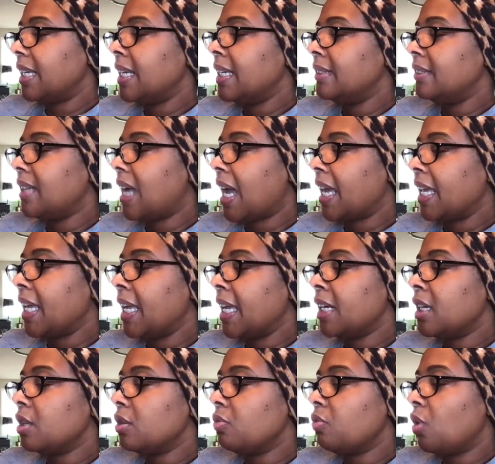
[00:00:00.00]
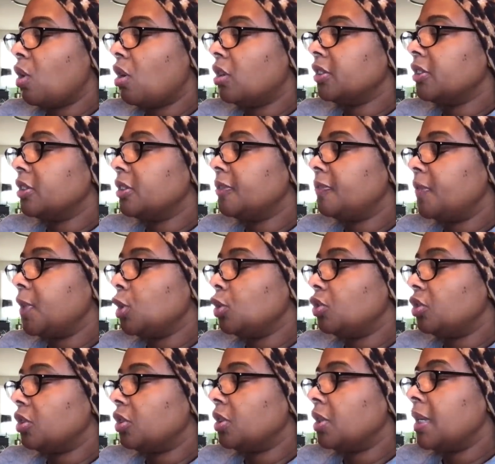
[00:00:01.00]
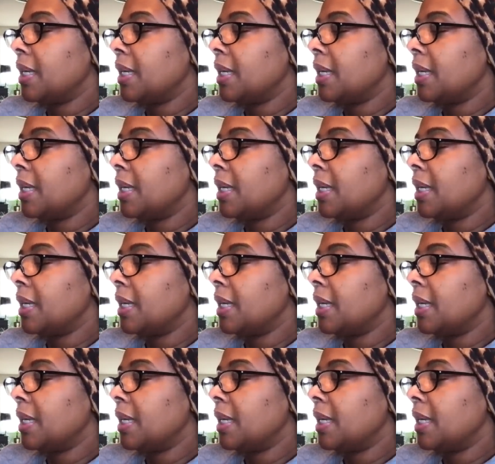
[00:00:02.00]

in Diana Ross's future,